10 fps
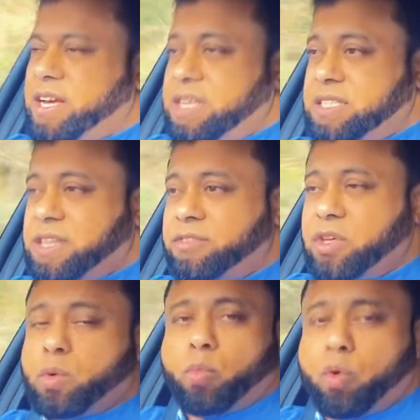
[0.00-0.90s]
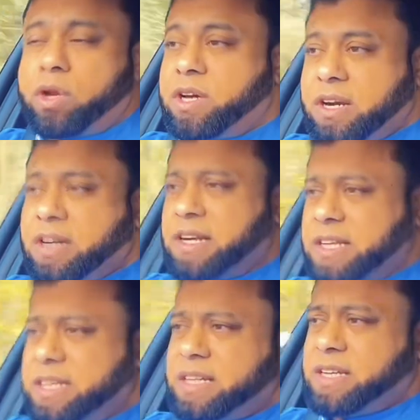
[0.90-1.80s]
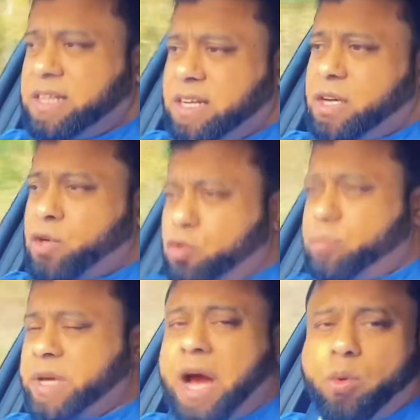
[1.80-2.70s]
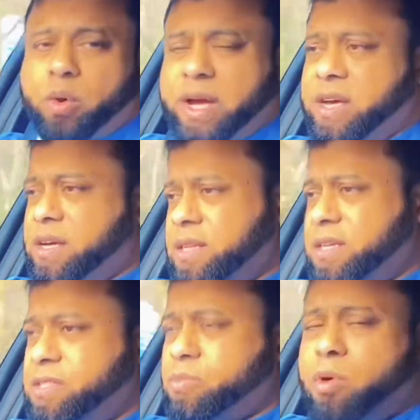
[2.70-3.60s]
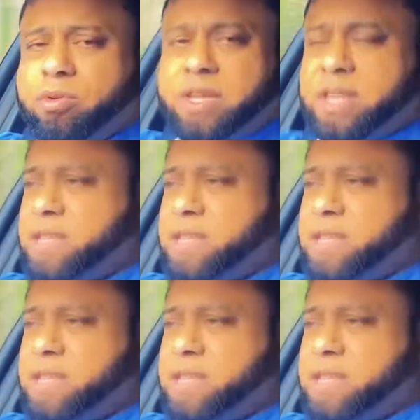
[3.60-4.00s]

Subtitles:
He's giving you warning early to be aware there's a road there.